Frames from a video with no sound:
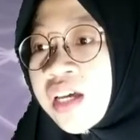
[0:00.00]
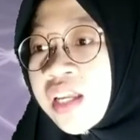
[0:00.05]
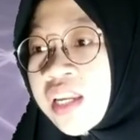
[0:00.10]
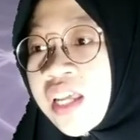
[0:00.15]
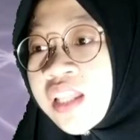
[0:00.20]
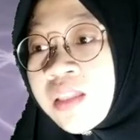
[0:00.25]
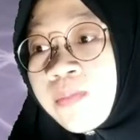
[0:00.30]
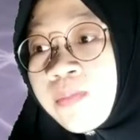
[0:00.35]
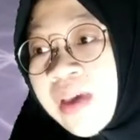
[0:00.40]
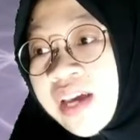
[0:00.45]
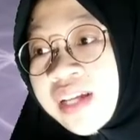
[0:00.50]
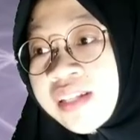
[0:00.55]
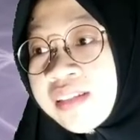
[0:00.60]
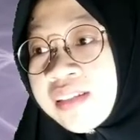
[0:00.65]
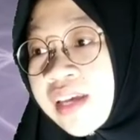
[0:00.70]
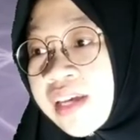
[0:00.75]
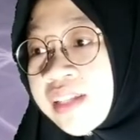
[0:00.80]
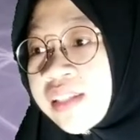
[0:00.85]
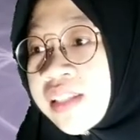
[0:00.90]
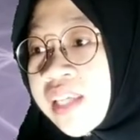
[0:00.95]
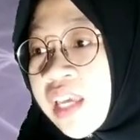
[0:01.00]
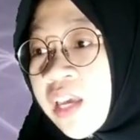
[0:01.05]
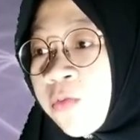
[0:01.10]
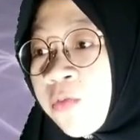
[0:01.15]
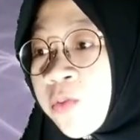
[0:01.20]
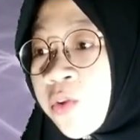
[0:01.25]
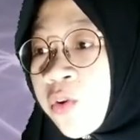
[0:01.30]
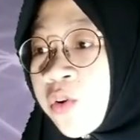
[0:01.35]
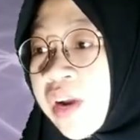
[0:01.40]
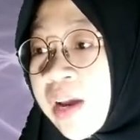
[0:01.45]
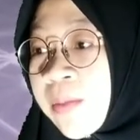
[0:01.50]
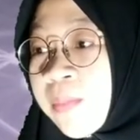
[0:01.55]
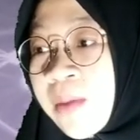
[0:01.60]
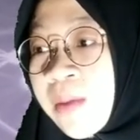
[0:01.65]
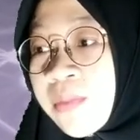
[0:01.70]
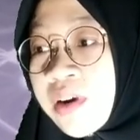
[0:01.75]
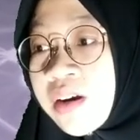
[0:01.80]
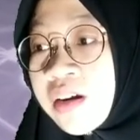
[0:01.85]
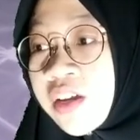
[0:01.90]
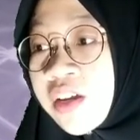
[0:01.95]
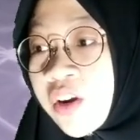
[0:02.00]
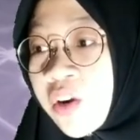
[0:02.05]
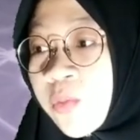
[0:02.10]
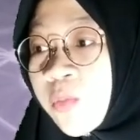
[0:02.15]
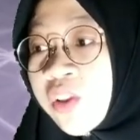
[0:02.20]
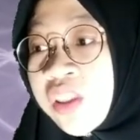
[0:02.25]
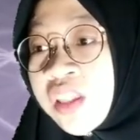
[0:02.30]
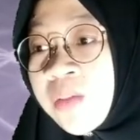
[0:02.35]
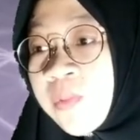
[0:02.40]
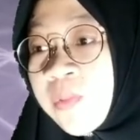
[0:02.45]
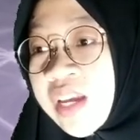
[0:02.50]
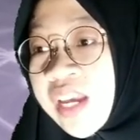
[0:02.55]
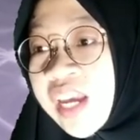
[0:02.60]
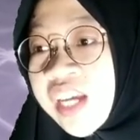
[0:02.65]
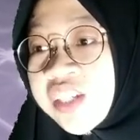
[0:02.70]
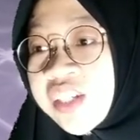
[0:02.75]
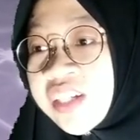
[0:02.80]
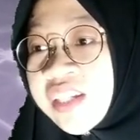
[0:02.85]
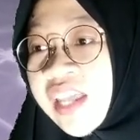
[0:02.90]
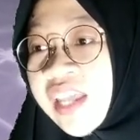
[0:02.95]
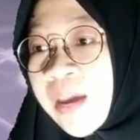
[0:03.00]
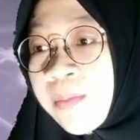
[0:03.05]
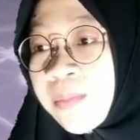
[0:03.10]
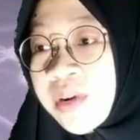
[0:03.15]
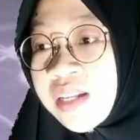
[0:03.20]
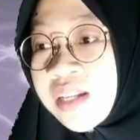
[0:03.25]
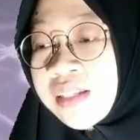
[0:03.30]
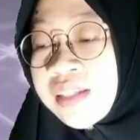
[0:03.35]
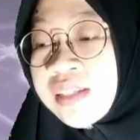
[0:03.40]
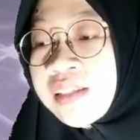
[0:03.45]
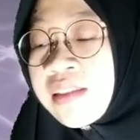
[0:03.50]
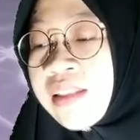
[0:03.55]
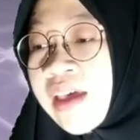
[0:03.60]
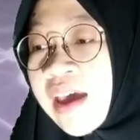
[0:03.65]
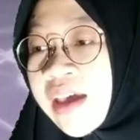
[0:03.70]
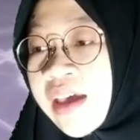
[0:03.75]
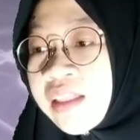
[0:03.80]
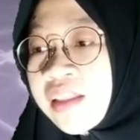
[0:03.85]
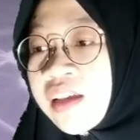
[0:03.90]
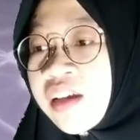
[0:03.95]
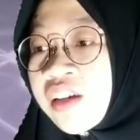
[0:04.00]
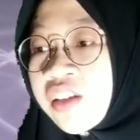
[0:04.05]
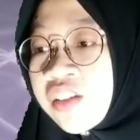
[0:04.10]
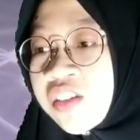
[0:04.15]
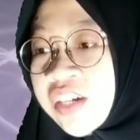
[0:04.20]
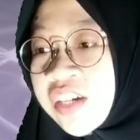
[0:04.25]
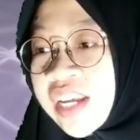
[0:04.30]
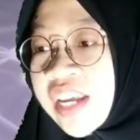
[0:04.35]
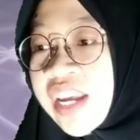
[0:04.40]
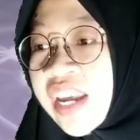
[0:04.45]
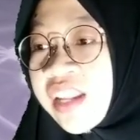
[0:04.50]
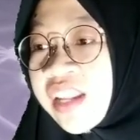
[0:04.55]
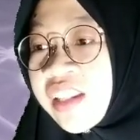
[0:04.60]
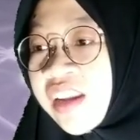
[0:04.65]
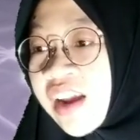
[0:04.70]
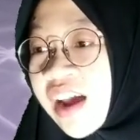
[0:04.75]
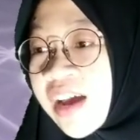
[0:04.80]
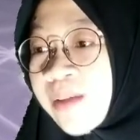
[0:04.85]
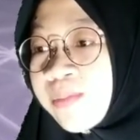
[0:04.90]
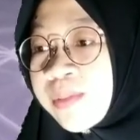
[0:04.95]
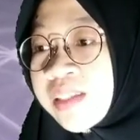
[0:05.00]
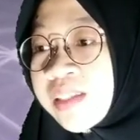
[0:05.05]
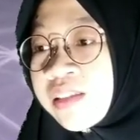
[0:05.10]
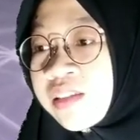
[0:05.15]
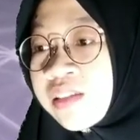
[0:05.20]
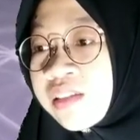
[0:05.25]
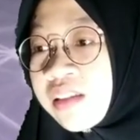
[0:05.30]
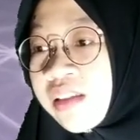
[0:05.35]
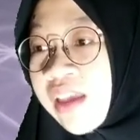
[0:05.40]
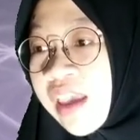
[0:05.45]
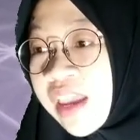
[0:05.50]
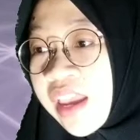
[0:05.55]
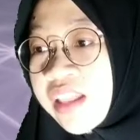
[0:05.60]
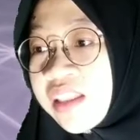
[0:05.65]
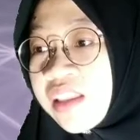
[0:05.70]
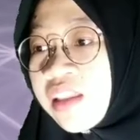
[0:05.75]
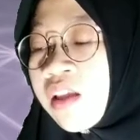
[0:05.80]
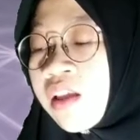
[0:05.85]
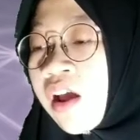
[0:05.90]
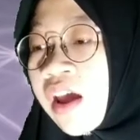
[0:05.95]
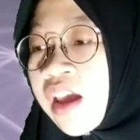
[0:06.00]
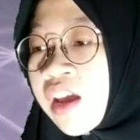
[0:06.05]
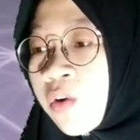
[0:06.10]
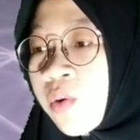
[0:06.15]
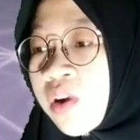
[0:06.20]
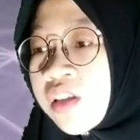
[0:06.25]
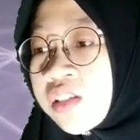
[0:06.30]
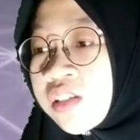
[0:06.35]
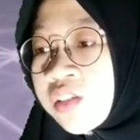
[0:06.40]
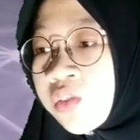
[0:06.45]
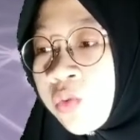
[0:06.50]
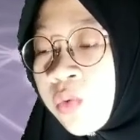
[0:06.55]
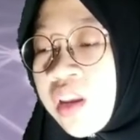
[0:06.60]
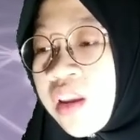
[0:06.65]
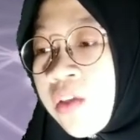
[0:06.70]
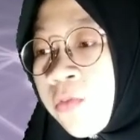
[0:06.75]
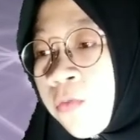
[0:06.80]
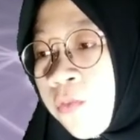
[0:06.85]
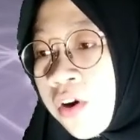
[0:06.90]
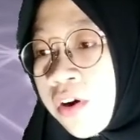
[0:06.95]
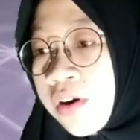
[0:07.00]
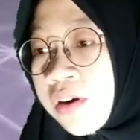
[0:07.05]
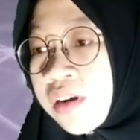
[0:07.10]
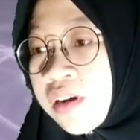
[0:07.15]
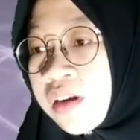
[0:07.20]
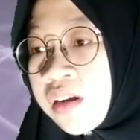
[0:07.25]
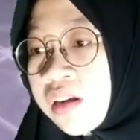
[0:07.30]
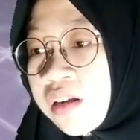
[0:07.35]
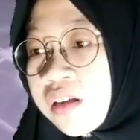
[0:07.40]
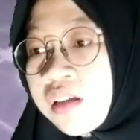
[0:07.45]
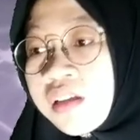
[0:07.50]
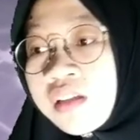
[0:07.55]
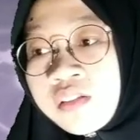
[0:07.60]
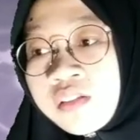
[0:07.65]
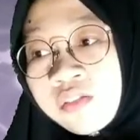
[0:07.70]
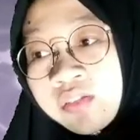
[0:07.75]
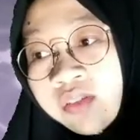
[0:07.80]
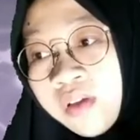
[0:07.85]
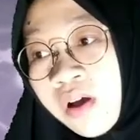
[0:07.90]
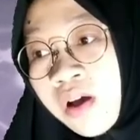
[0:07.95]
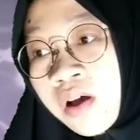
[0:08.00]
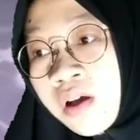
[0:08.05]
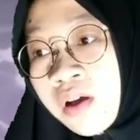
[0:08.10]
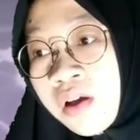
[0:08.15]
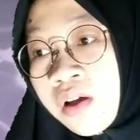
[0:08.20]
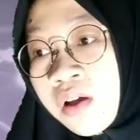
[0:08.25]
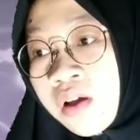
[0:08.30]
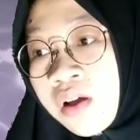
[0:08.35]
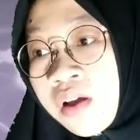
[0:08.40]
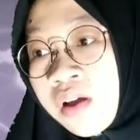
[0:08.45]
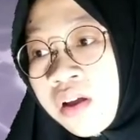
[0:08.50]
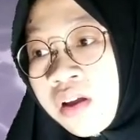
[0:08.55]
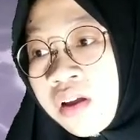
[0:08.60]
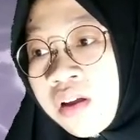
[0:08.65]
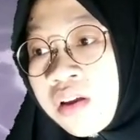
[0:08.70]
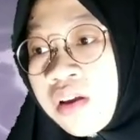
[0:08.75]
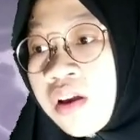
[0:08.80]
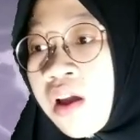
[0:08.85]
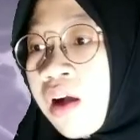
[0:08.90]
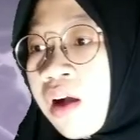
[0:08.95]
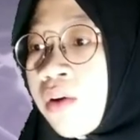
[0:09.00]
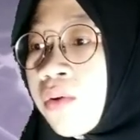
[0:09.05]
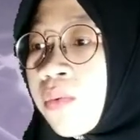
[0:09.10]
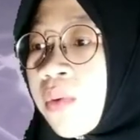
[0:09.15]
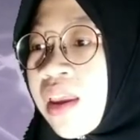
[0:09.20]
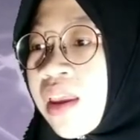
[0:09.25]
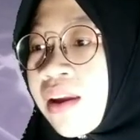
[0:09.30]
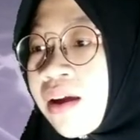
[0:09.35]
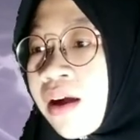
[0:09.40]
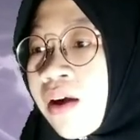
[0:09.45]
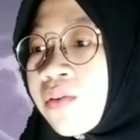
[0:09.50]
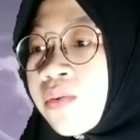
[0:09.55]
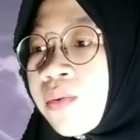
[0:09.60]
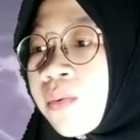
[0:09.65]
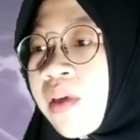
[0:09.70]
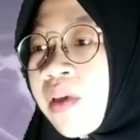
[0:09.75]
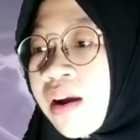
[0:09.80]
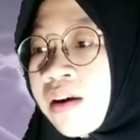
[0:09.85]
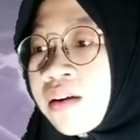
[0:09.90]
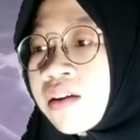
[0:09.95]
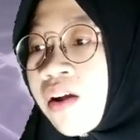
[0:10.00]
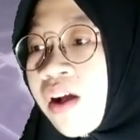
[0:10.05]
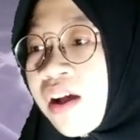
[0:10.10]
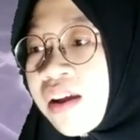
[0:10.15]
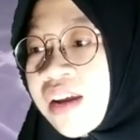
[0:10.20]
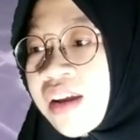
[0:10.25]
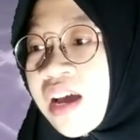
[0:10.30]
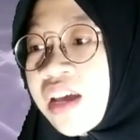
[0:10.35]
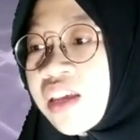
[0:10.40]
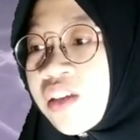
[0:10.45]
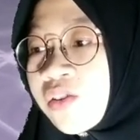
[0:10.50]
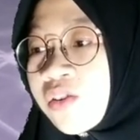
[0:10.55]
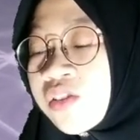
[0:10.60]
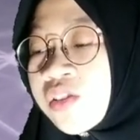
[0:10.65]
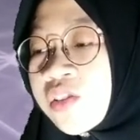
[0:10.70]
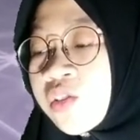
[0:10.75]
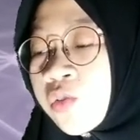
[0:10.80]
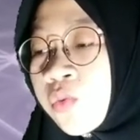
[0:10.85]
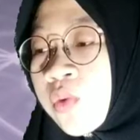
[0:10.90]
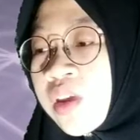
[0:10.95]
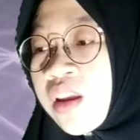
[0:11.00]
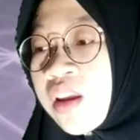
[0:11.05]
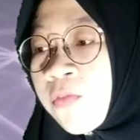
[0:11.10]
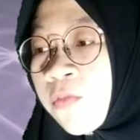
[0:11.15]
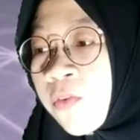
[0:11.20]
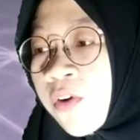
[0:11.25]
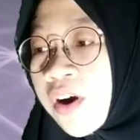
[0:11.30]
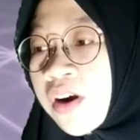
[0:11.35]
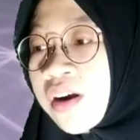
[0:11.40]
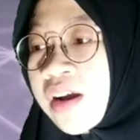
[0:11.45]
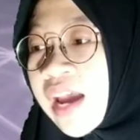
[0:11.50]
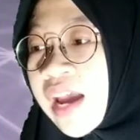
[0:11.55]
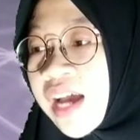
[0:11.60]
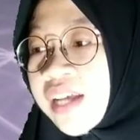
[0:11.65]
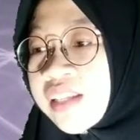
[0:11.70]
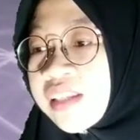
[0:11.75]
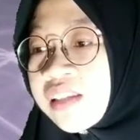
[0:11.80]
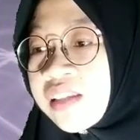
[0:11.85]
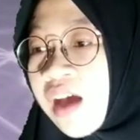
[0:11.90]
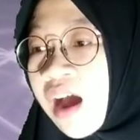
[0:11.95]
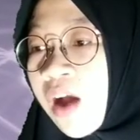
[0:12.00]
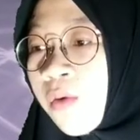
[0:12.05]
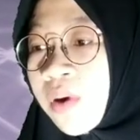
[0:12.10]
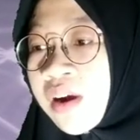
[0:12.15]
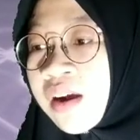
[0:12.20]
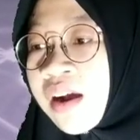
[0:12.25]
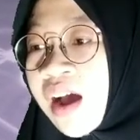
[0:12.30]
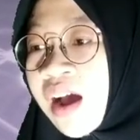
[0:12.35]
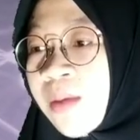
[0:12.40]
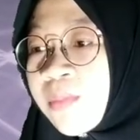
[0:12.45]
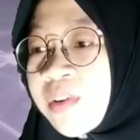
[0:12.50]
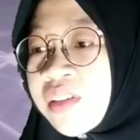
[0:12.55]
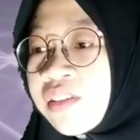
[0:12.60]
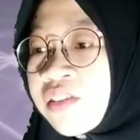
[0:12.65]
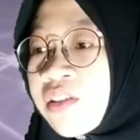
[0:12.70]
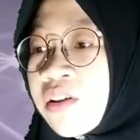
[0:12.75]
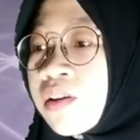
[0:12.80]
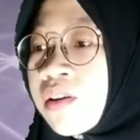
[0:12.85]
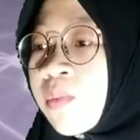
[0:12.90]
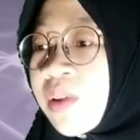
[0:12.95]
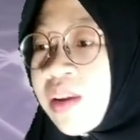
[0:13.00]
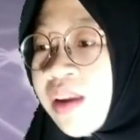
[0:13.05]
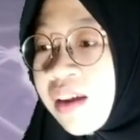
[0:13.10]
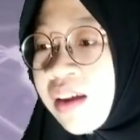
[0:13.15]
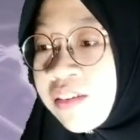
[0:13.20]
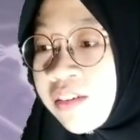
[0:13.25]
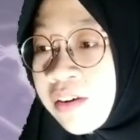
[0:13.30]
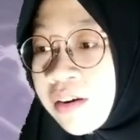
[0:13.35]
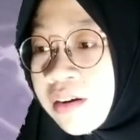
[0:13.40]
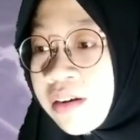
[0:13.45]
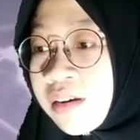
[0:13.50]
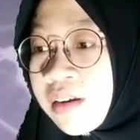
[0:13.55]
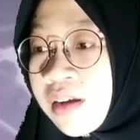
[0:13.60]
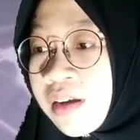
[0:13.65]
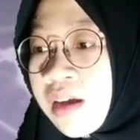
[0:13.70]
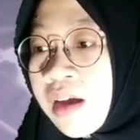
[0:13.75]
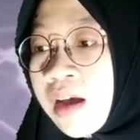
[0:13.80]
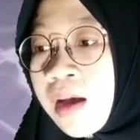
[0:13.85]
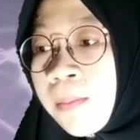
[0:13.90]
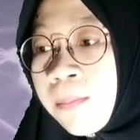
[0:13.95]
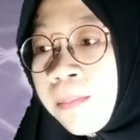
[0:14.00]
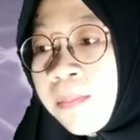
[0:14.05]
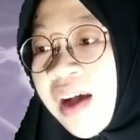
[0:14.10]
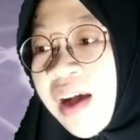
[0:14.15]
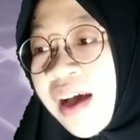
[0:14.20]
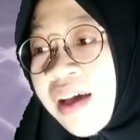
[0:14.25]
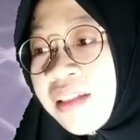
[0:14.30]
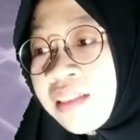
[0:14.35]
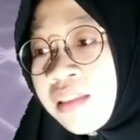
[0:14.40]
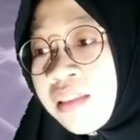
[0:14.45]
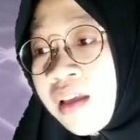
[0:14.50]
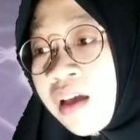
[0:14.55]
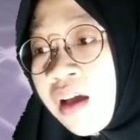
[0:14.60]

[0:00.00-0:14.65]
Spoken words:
That makes sense if you remember your multiplication tables that 3 times 8 equals 24. So, now we know we are gonna use 24 as our common denominator. But,